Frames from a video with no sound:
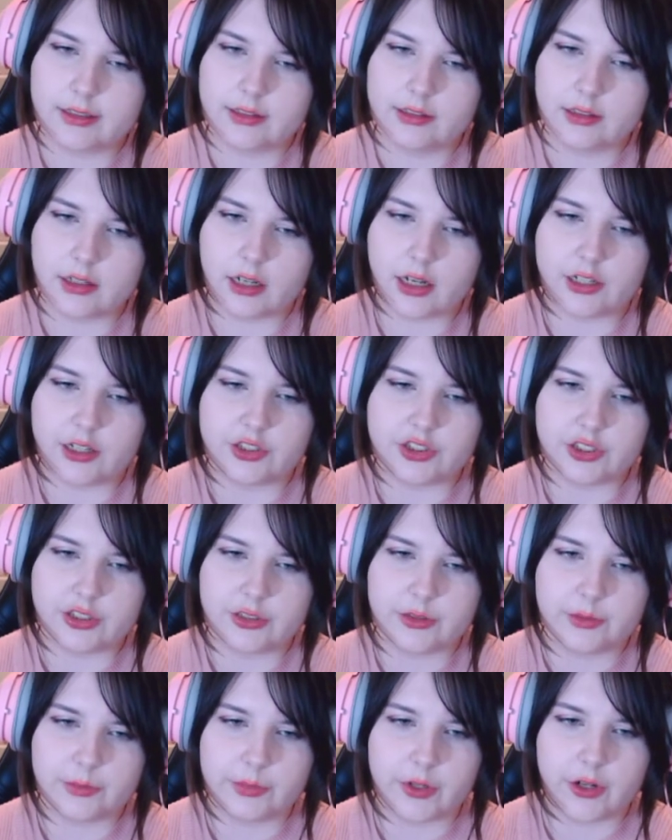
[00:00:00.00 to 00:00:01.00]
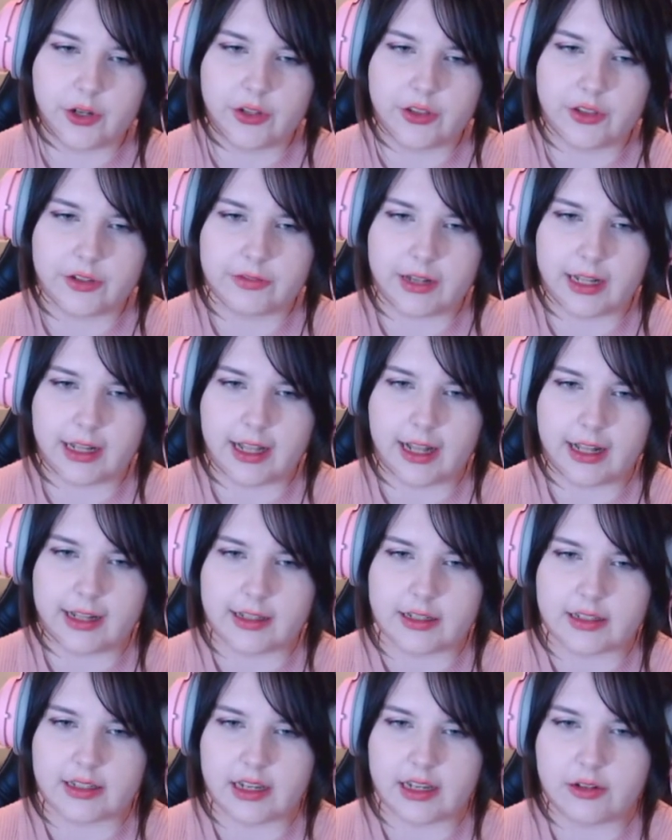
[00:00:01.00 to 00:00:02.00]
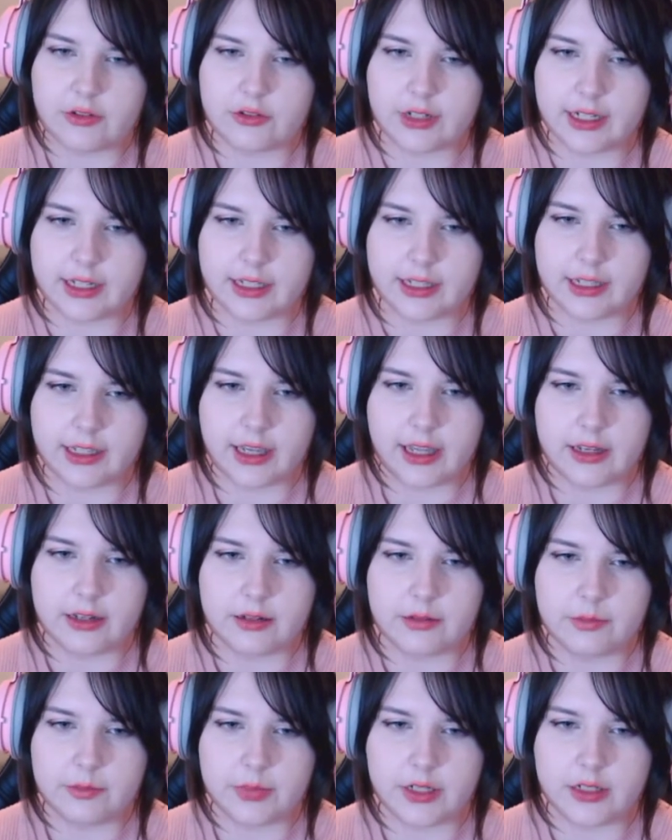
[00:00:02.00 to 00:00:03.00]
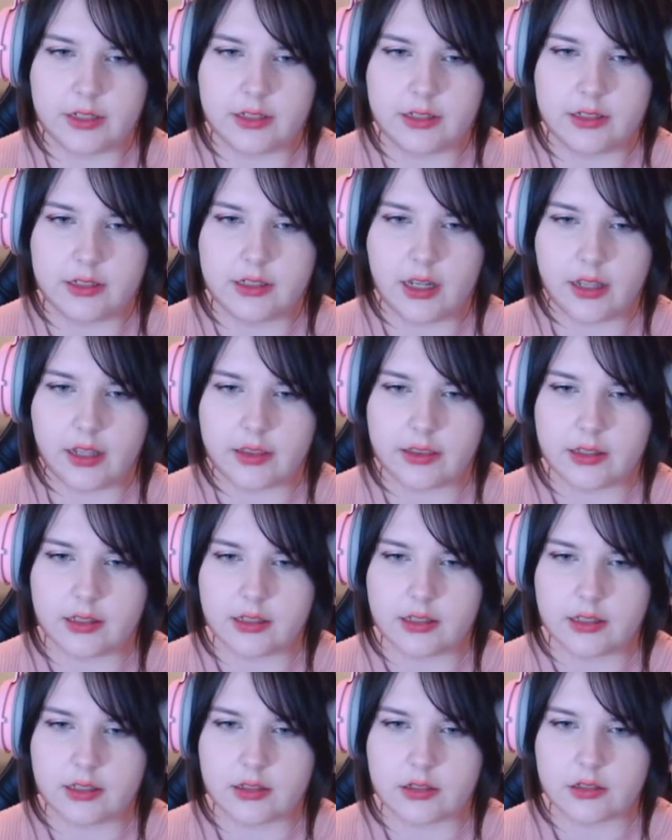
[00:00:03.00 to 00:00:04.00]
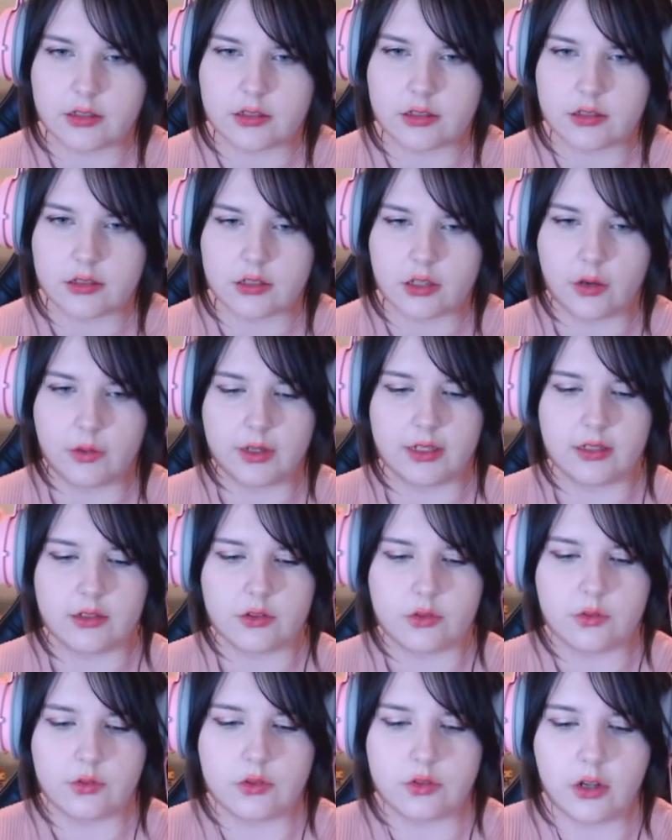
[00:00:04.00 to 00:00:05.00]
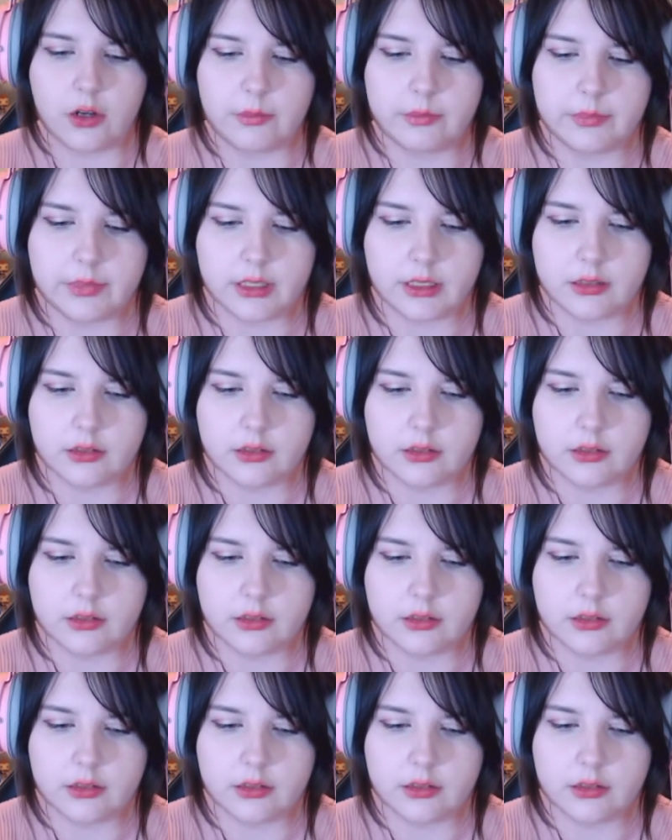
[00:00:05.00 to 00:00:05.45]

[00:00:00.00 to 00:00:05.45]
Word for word: I shouldn't put on the Valhalla soundtrack again, but nothing is going to stop me.